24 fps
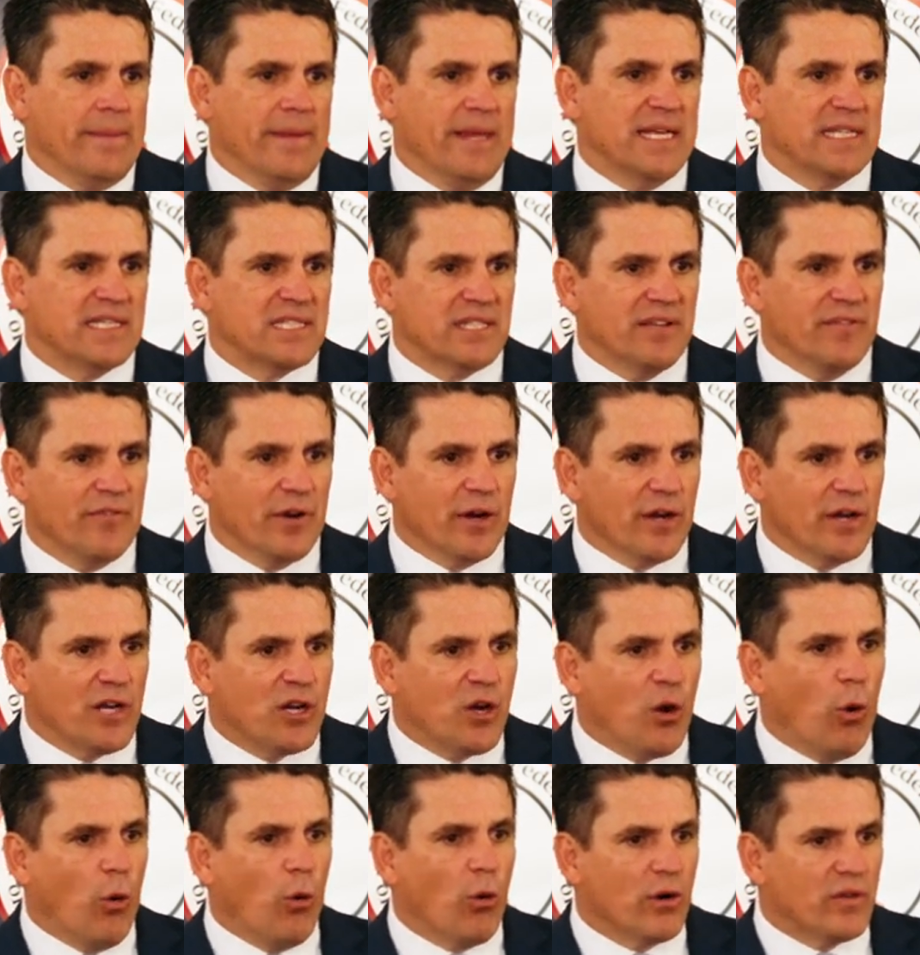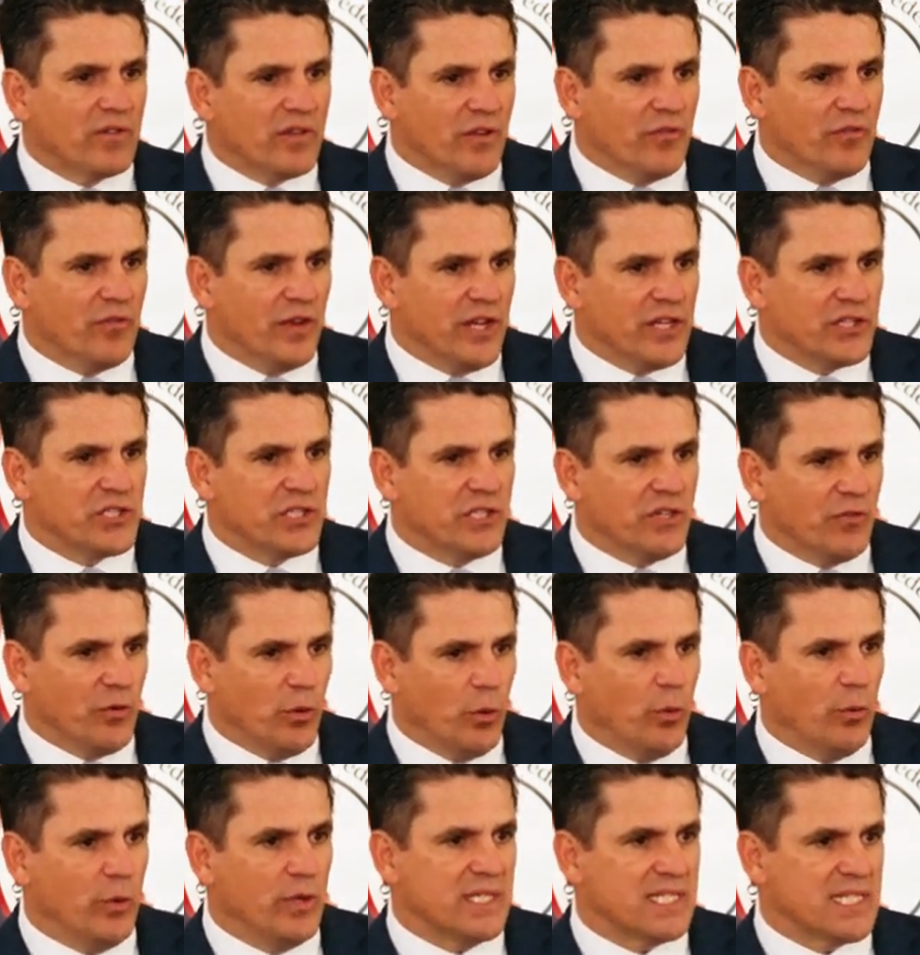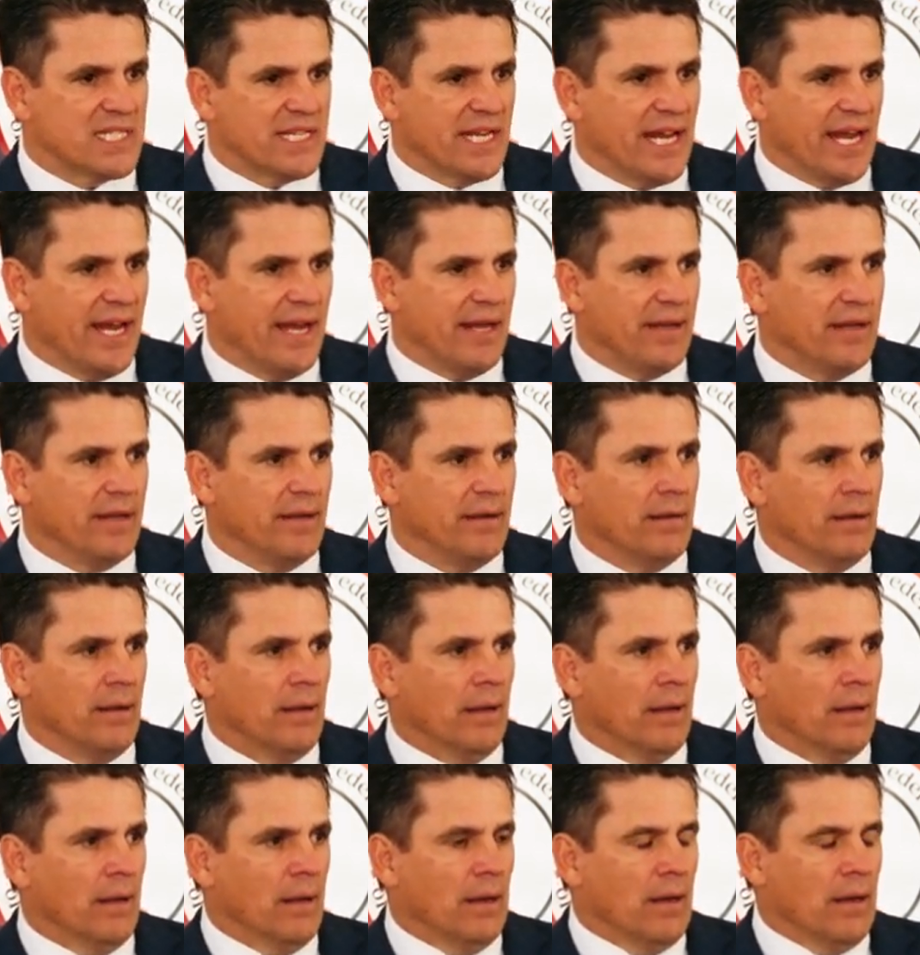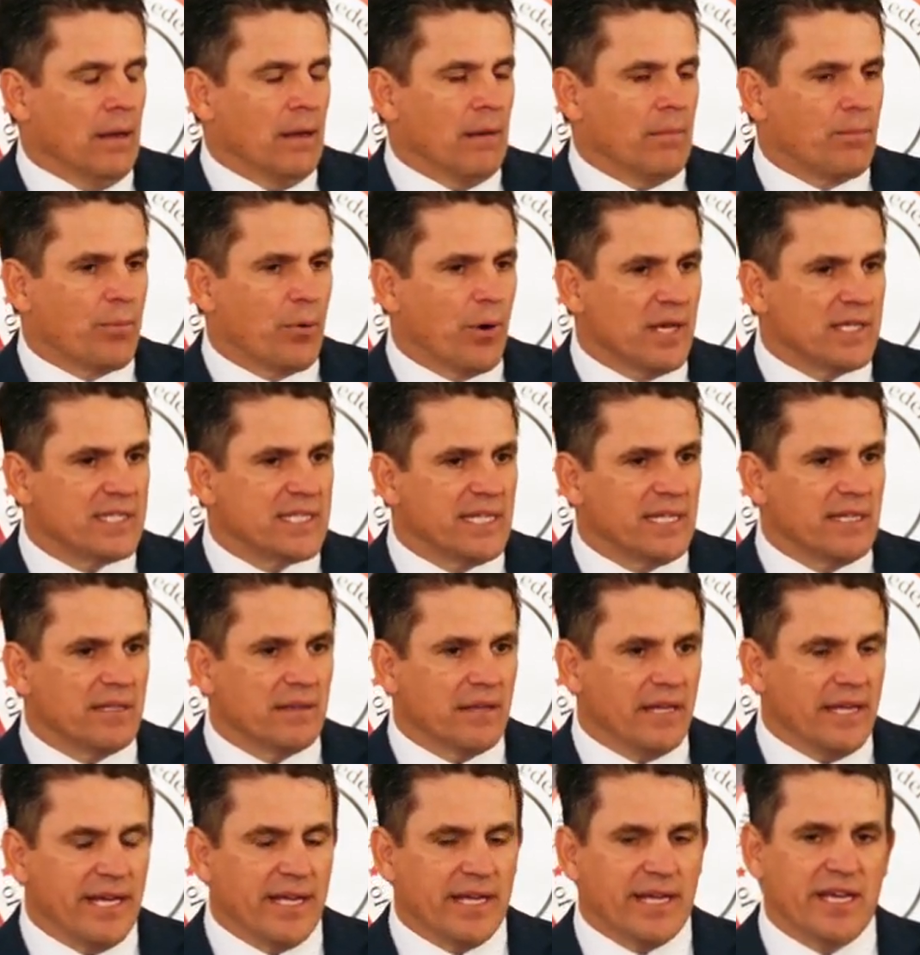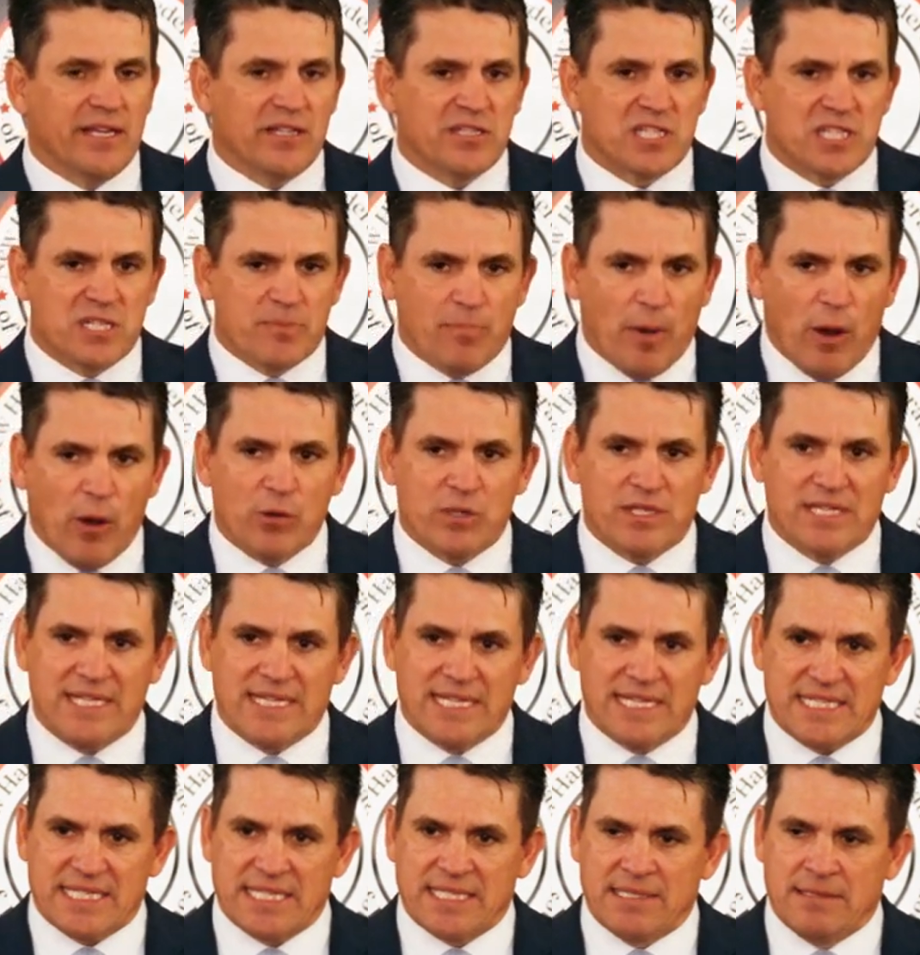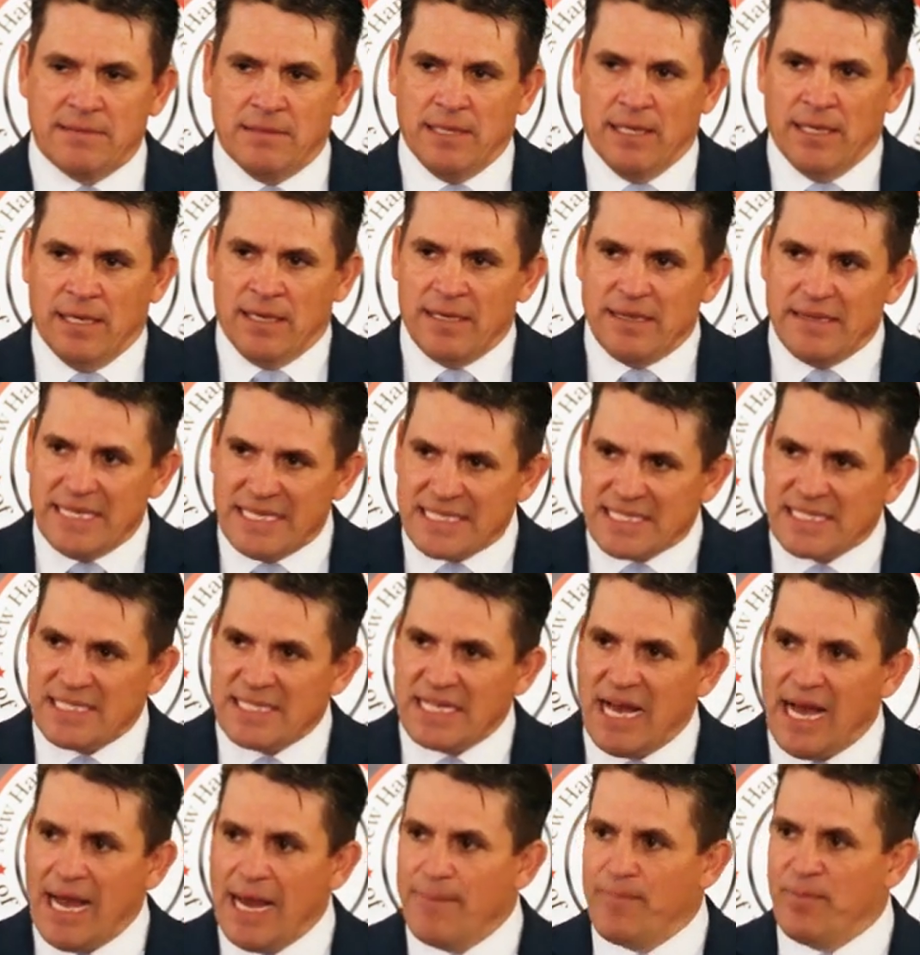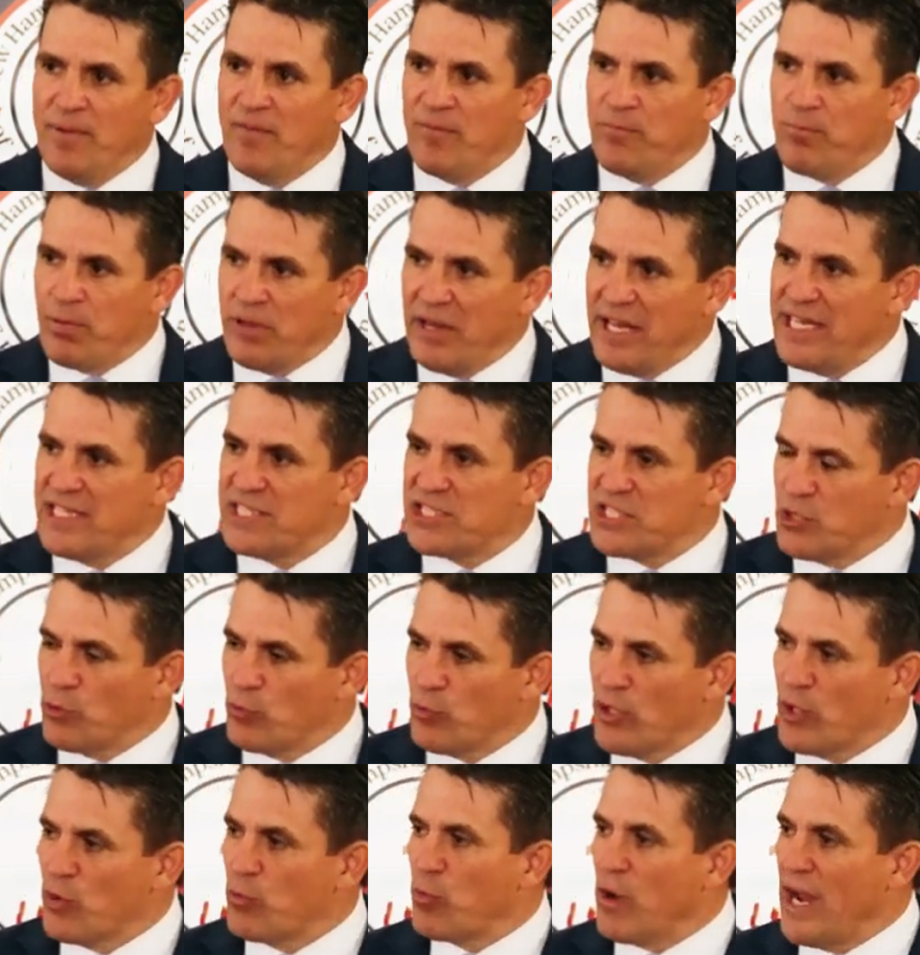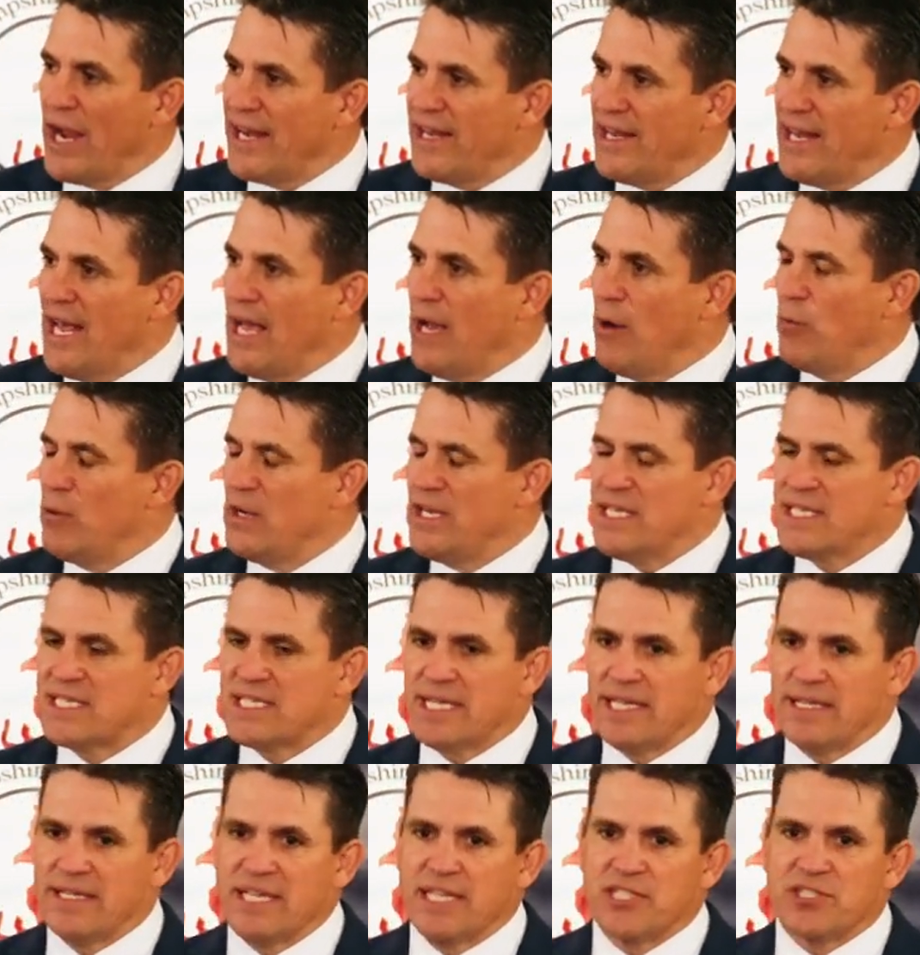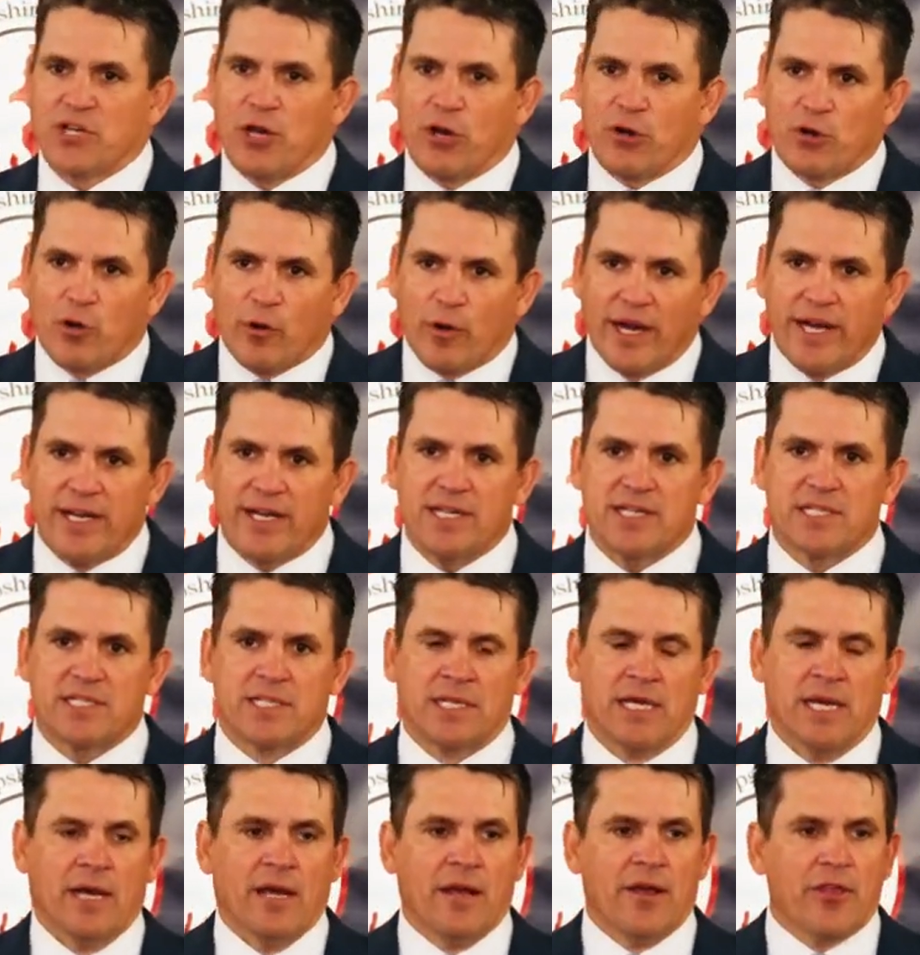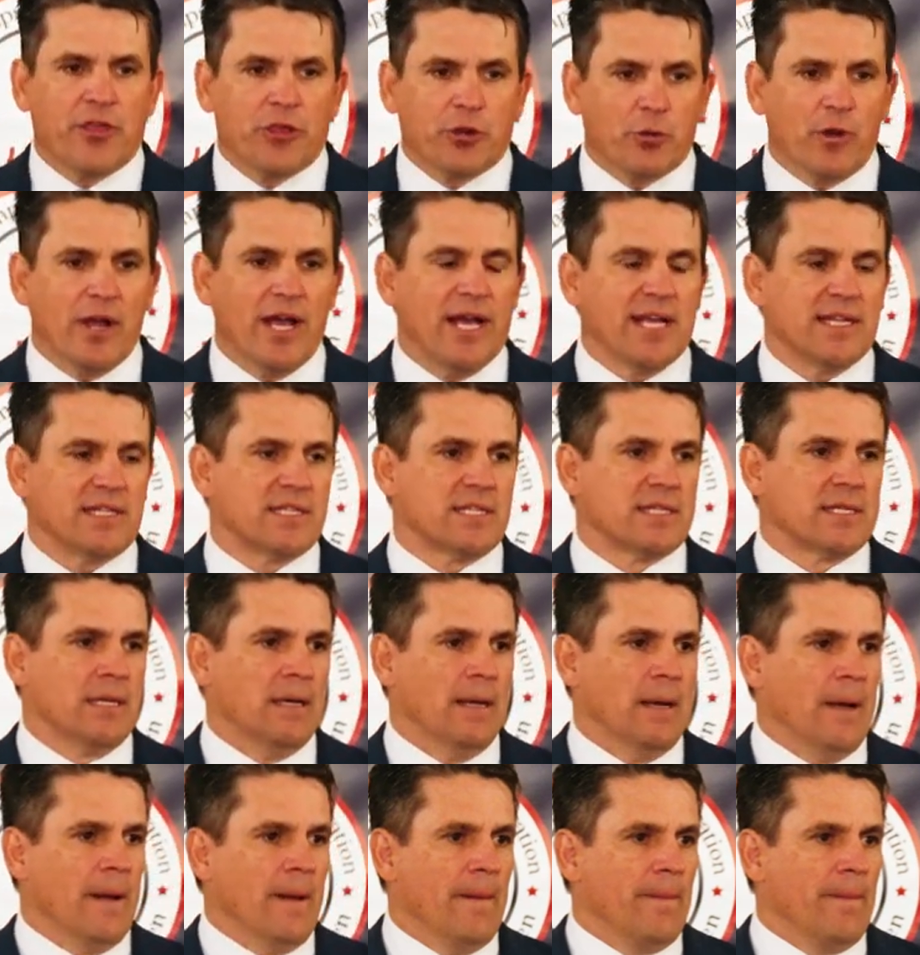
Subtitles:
It's the very core division of who we stand. And President Lincoln spoke to this type of place that we're in right now when he said this, our greatest threats